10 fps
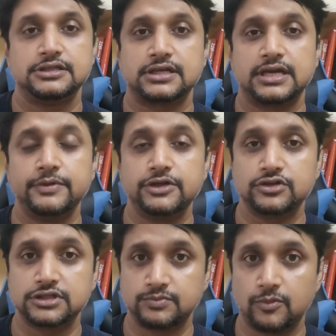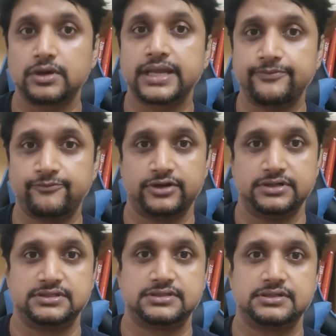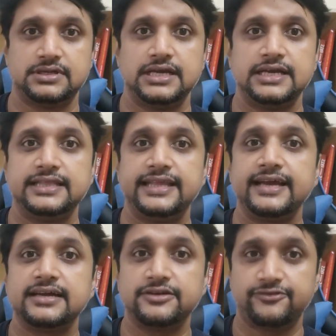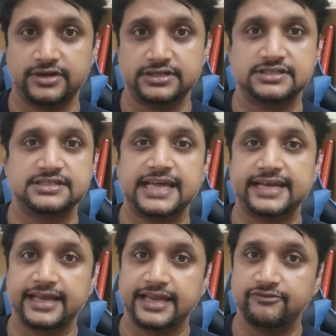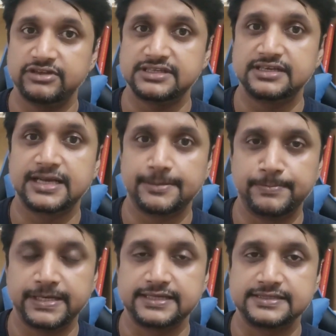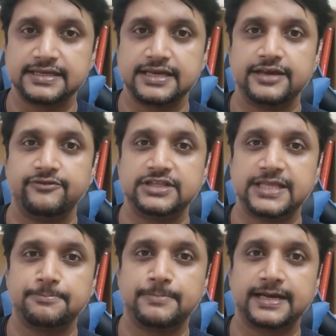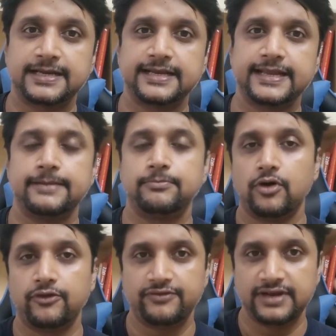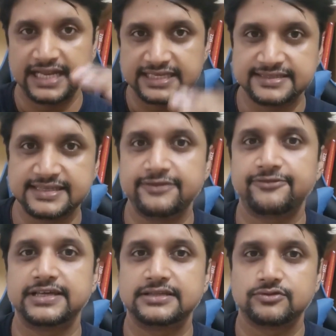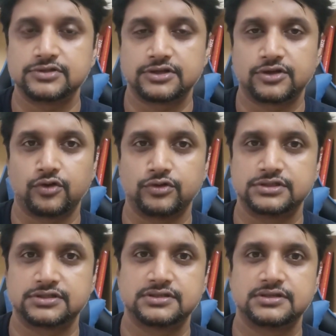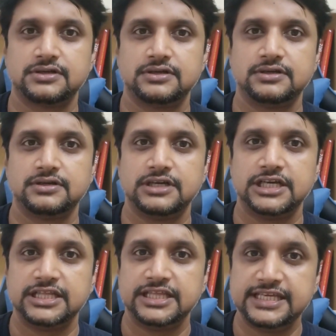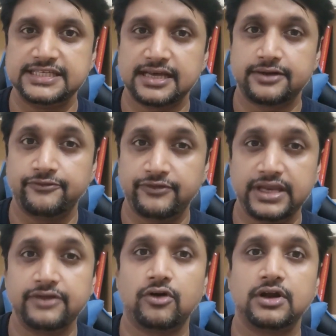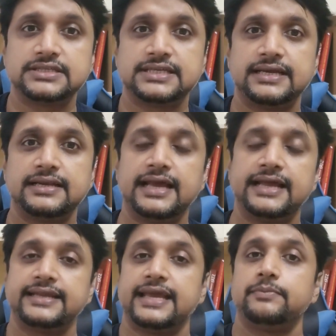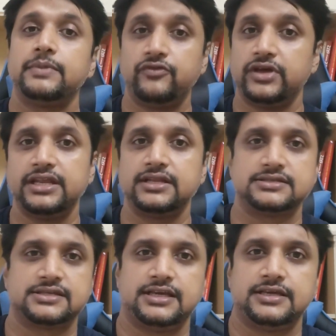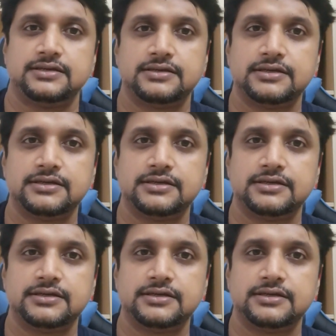Coming to the small cap funds, They are the funds that invest in companies with a market cap of less than 5,000 crores. These are very volatile and can be very risky.